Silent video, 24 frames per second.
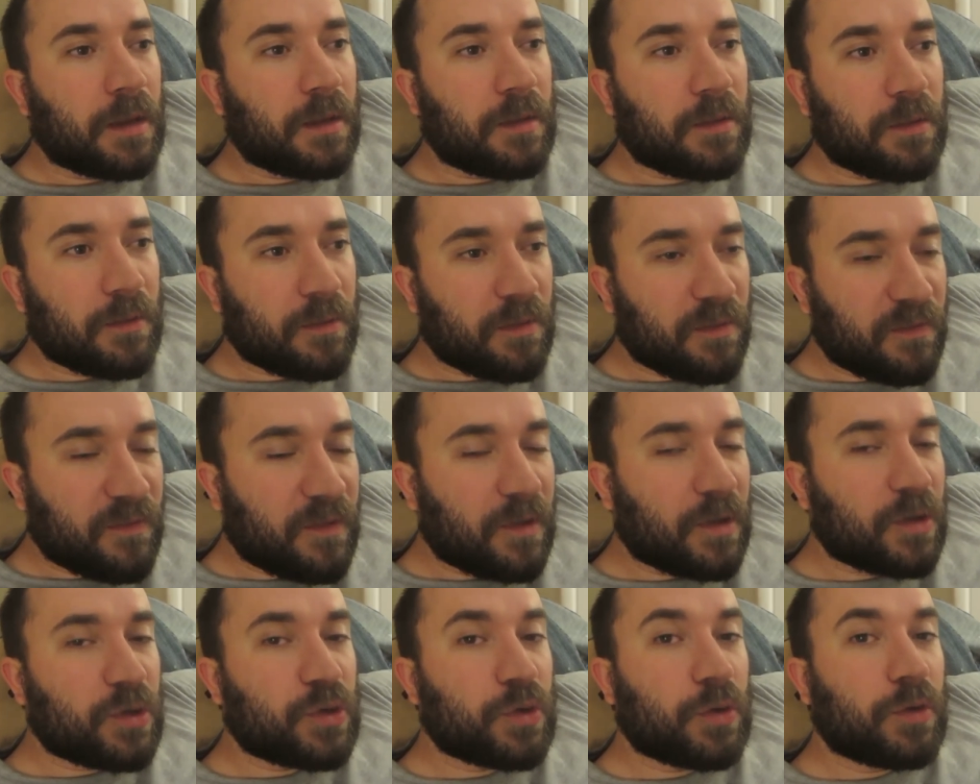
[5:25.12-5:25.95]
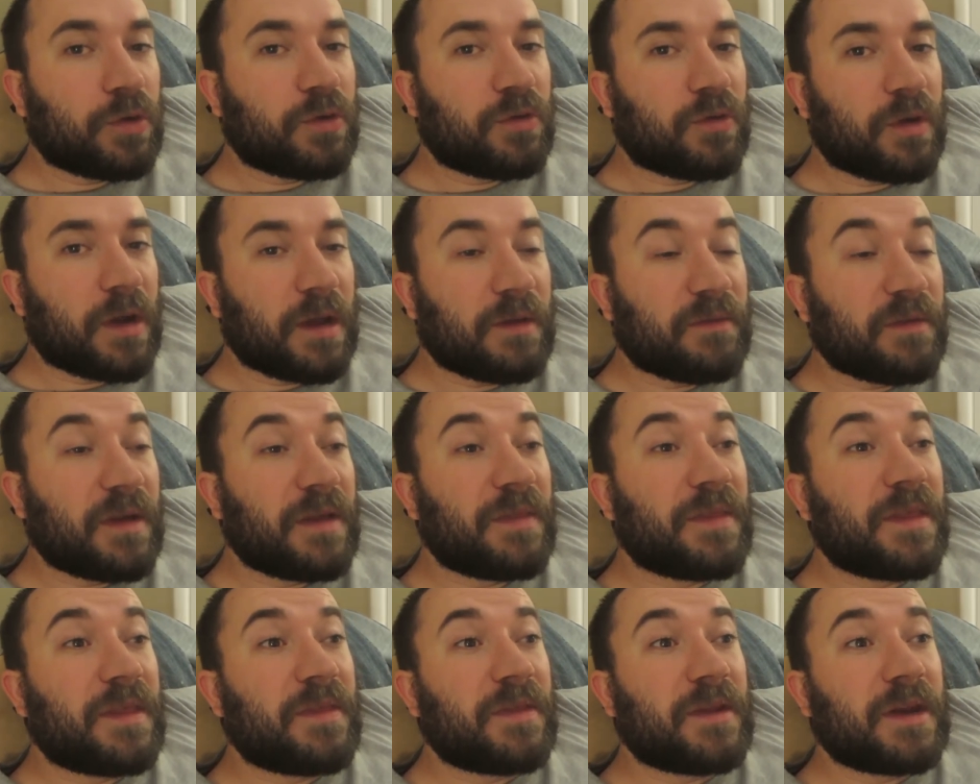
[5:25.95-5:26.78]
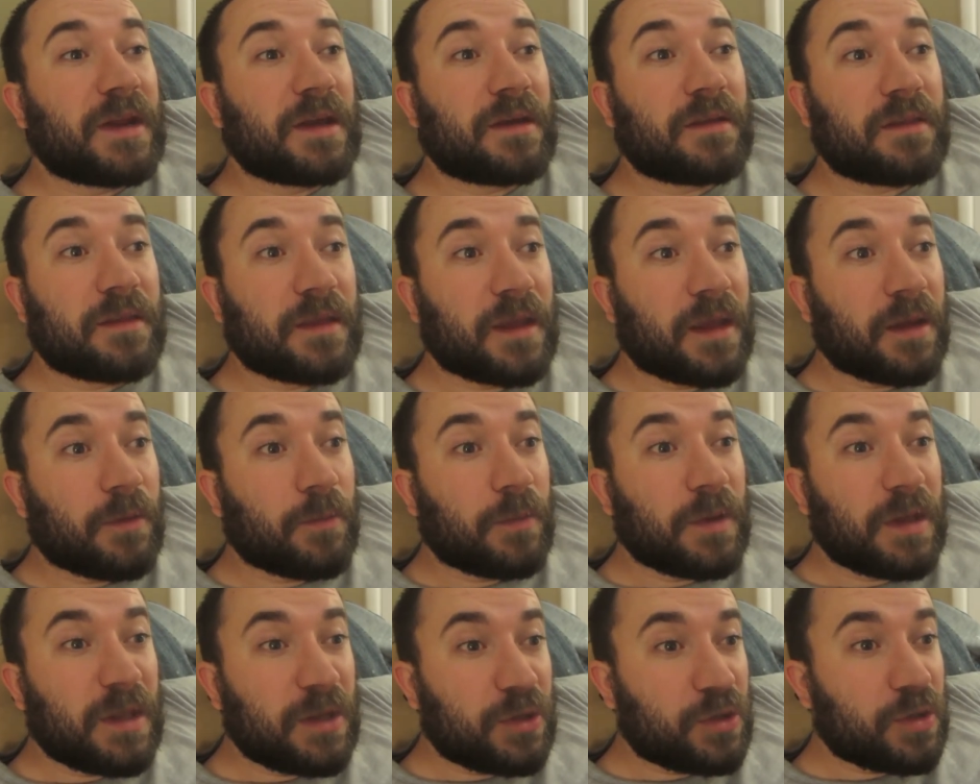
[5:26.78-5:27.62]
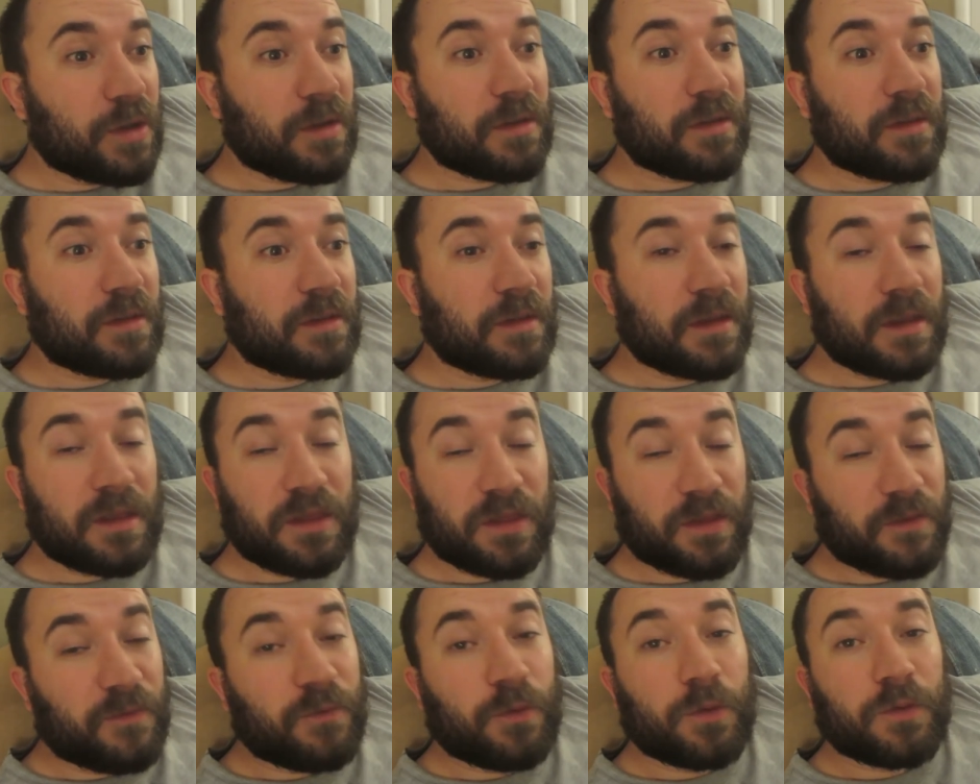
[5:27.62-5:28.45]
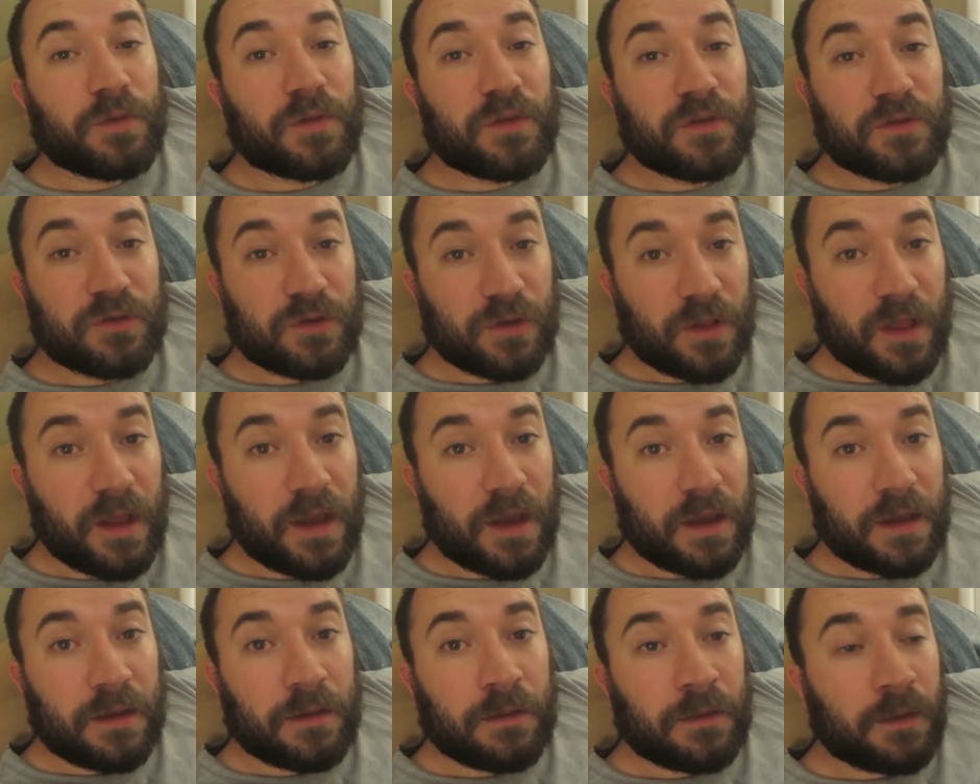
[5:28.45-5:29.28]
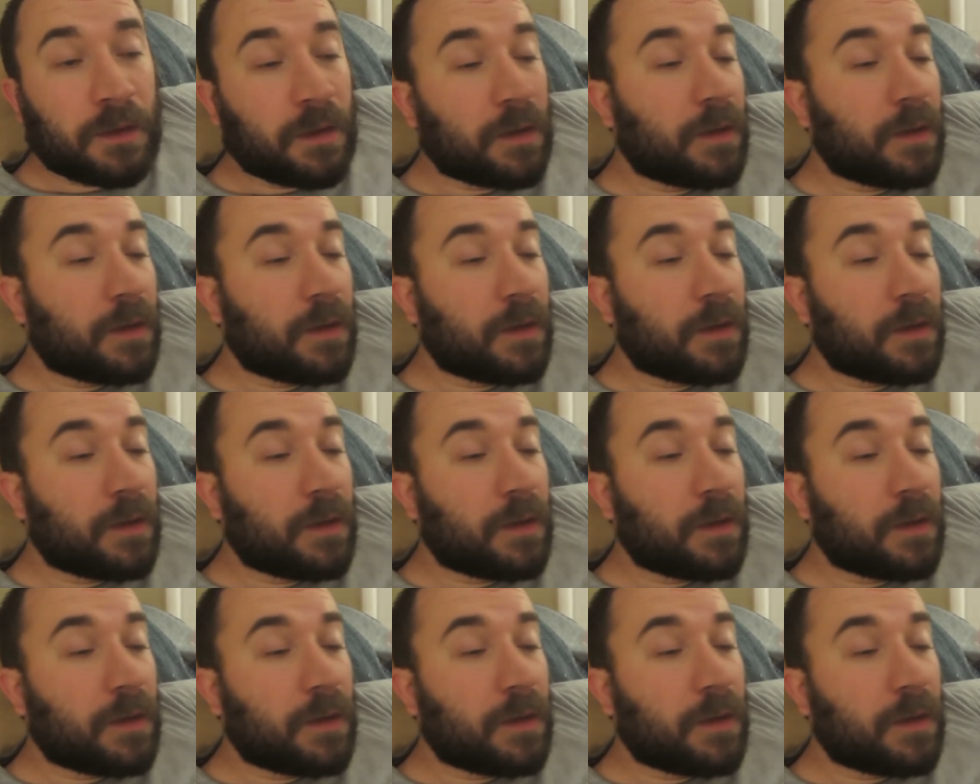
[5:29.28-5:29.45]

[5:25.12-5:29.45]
So it's a very short drive. And then the next day, we just, it's the fourth of July.